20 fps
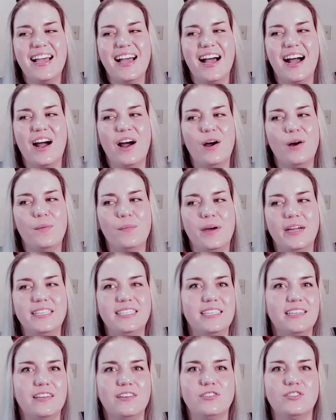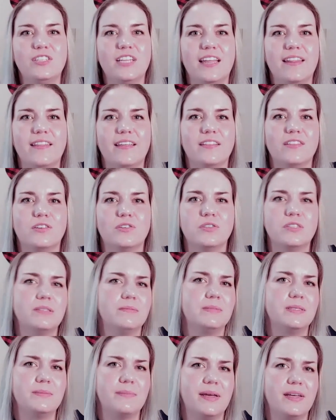I didn't understand like the
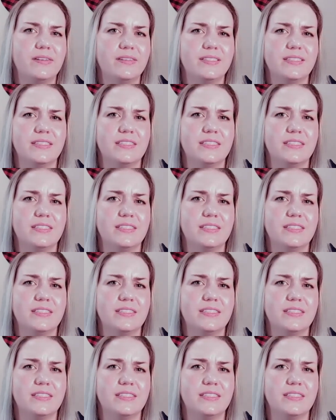Christmas bells and the